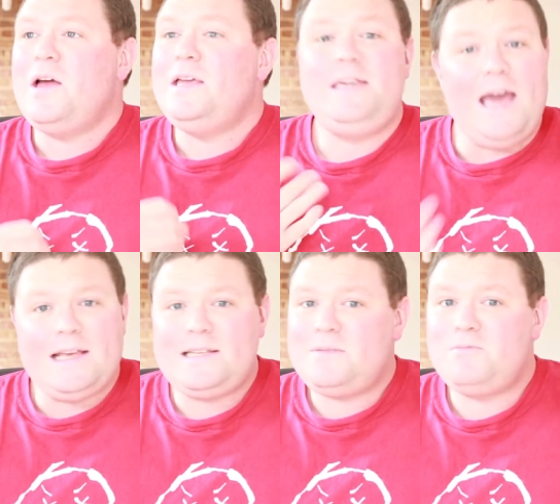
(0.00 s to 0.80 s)

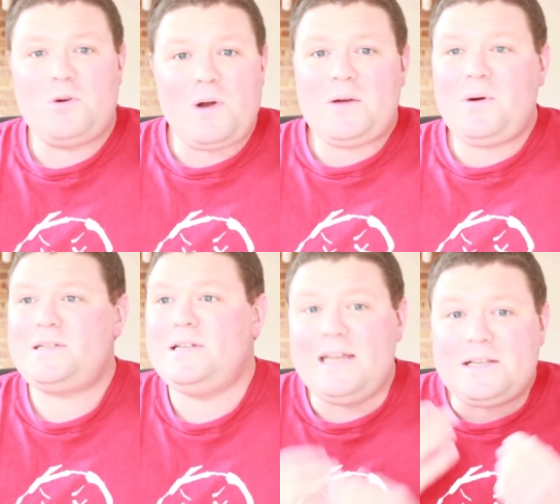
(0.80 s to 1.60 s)
Yes, great
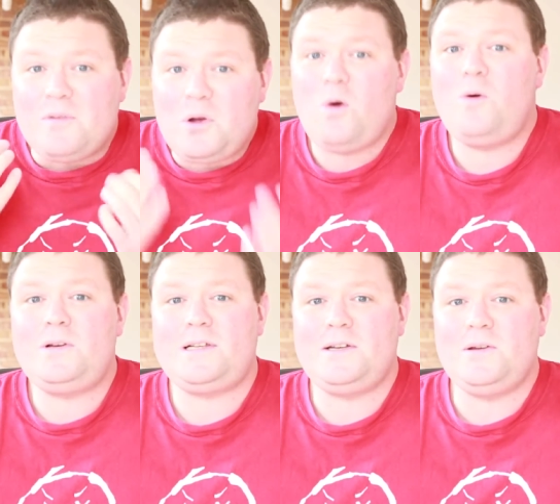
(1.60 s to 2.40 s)
question. Yes, of
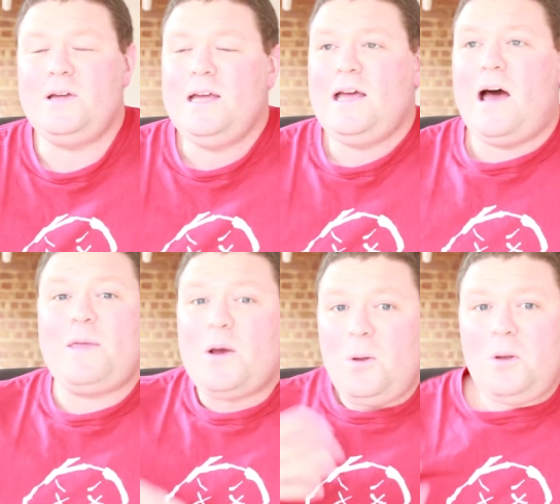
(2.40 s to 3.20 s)
course I do. I
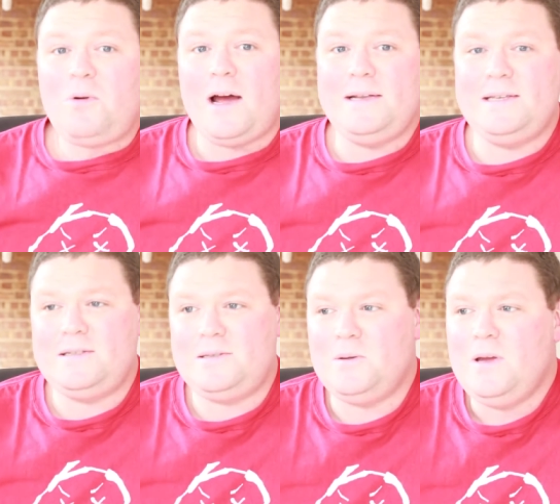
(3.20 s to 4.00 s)
think all
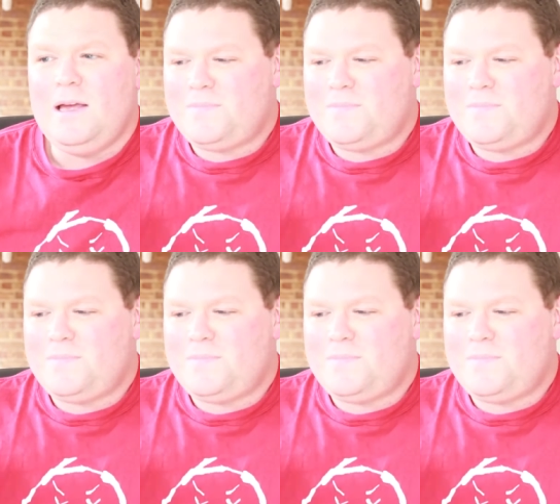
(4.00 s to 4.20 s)
writers do.